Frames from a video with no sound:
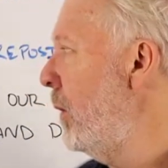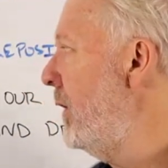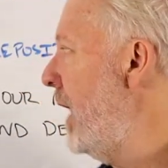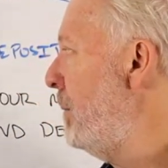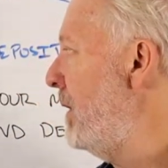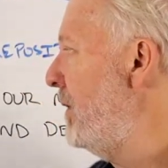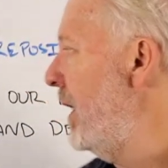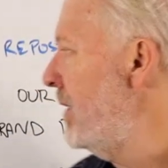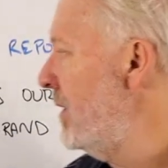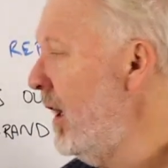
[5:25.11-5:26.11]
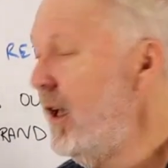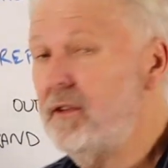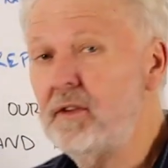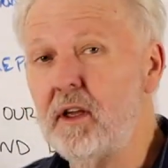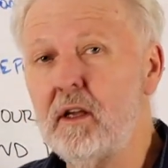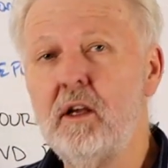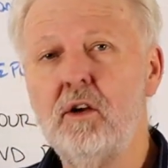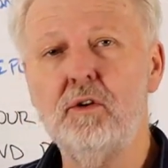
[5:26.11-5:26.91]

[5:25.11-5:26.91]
wouldn't that be fantastic?